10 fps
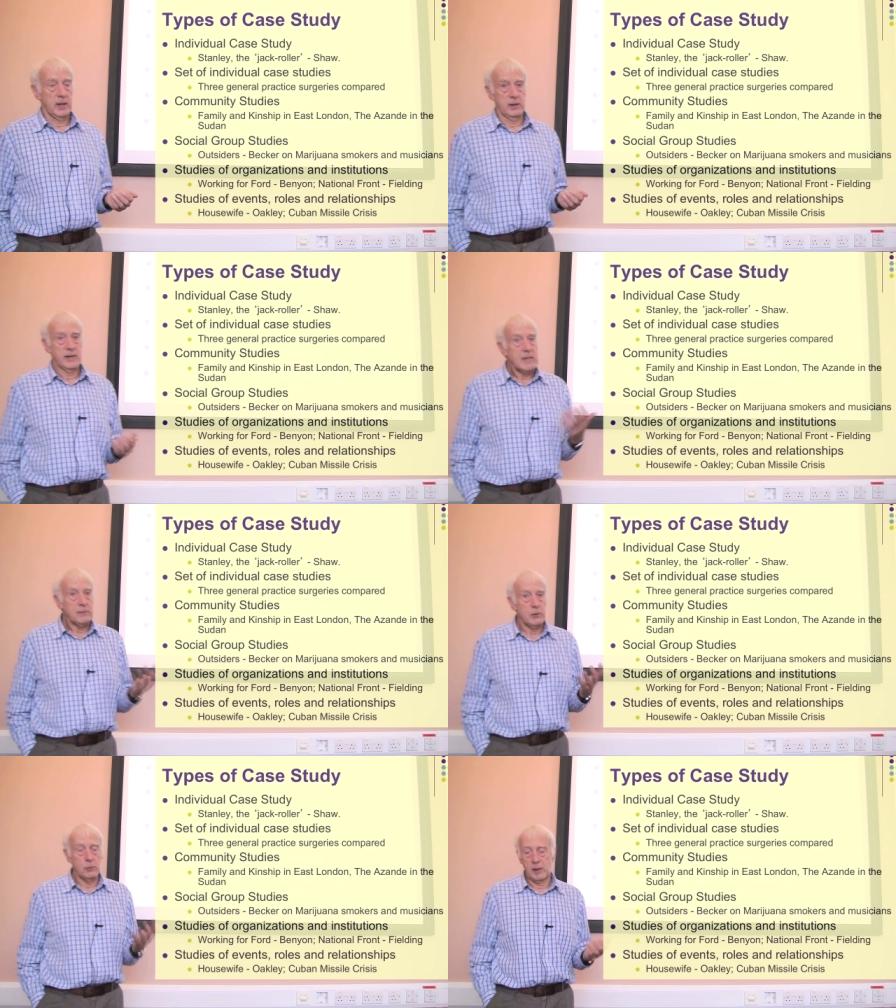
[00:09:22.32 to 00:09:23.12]
studies,
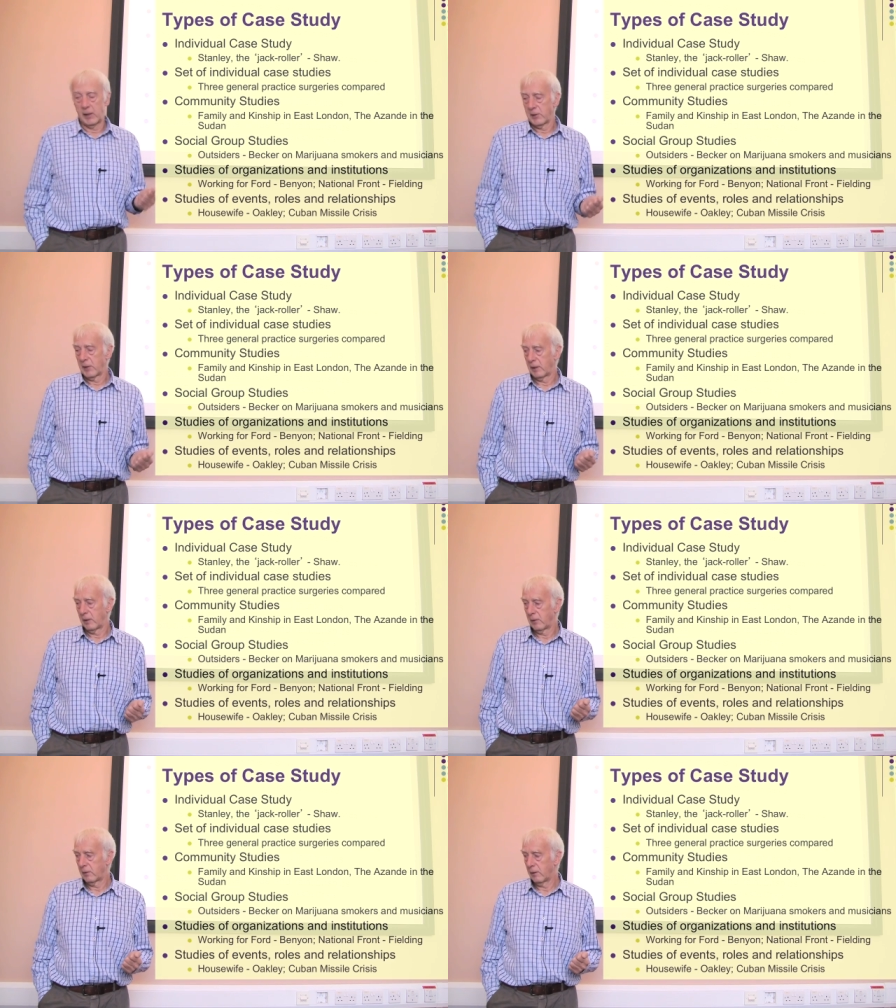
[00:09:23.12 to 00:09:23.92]
individual case
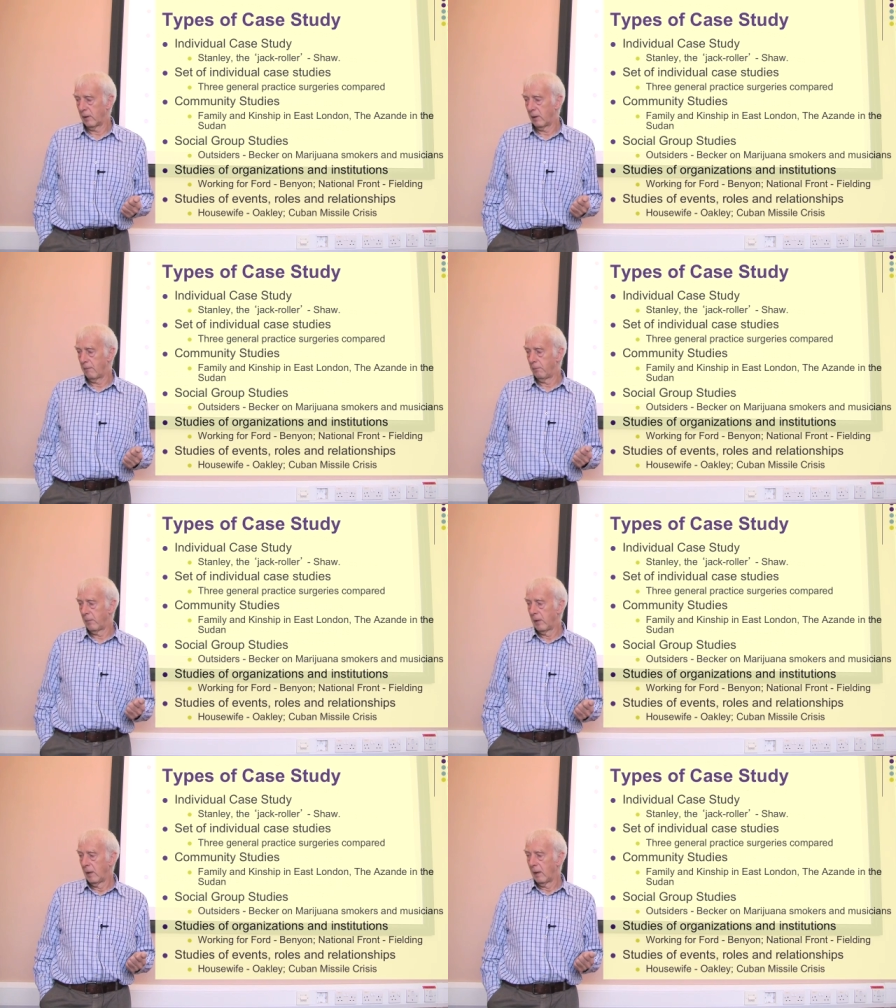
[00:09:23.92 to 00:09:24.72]
studies,
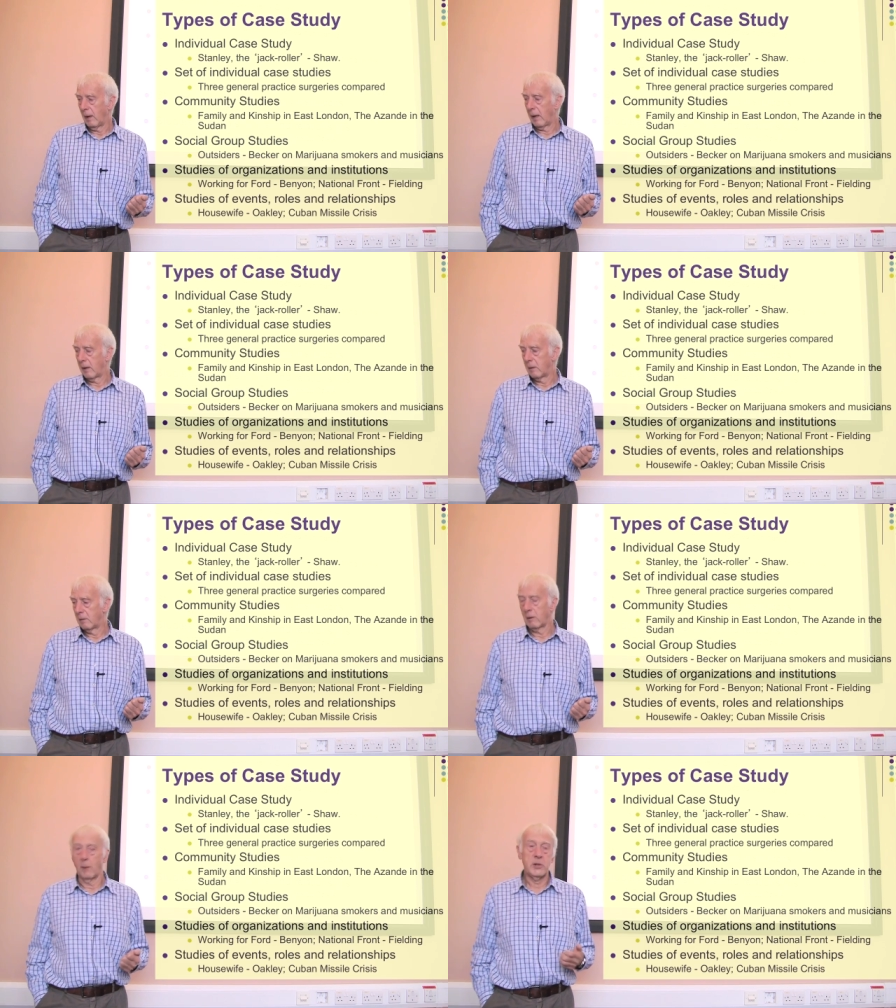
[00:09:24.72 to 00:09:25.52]
and I
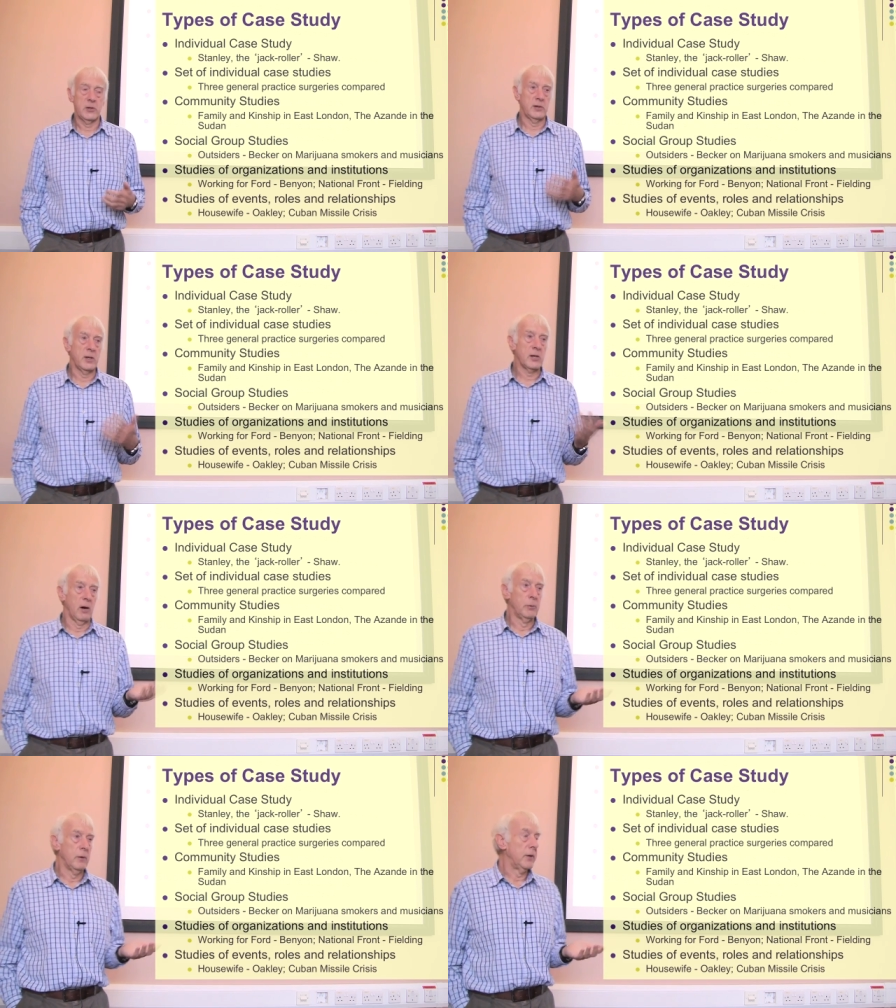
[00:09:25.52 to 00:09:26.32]
mean, just as an
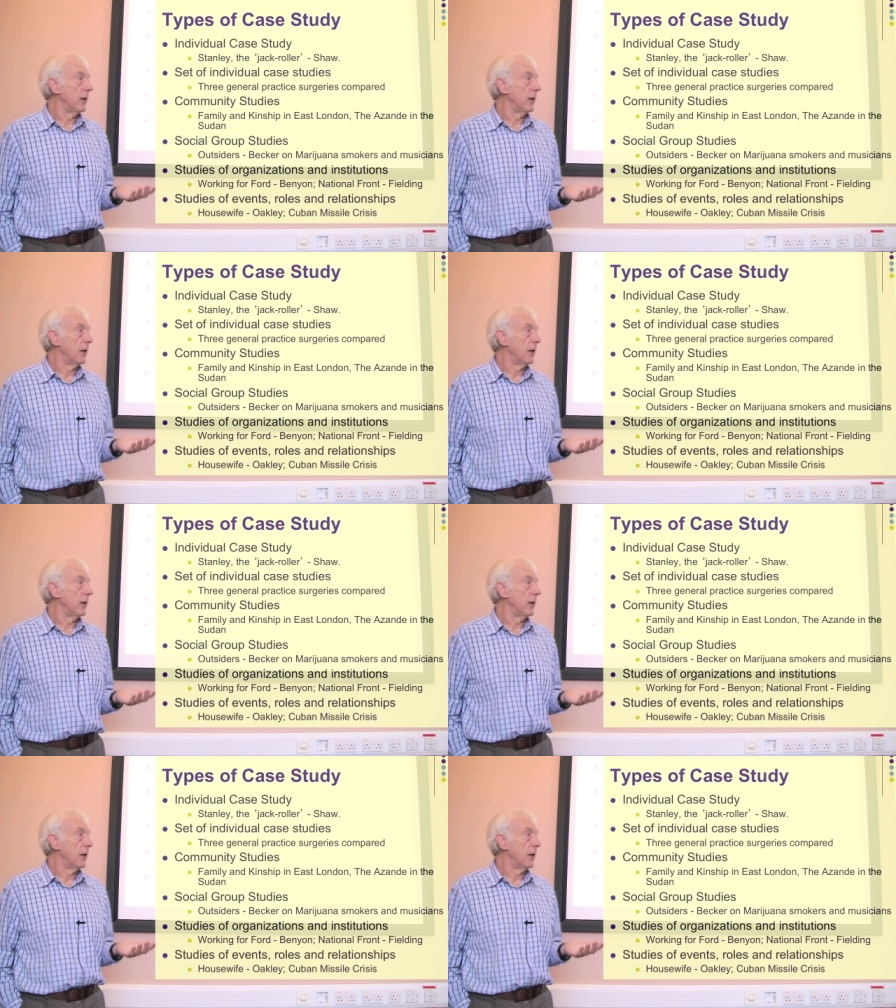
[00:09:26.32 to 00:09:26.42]
example of